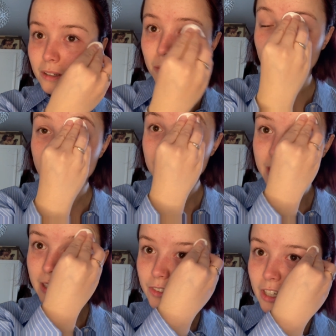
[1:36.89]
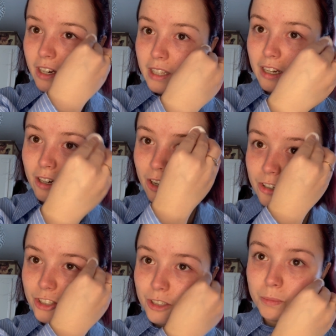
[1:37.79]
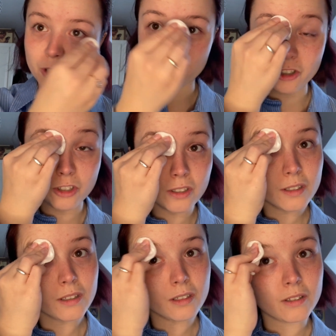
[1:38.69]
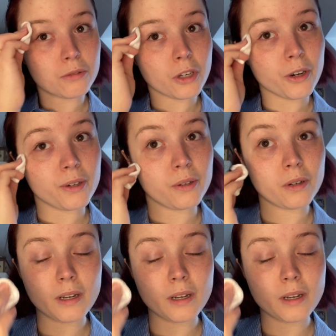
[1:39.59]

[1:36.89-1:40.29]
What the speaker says: almost, it gives you kind of that closure because you know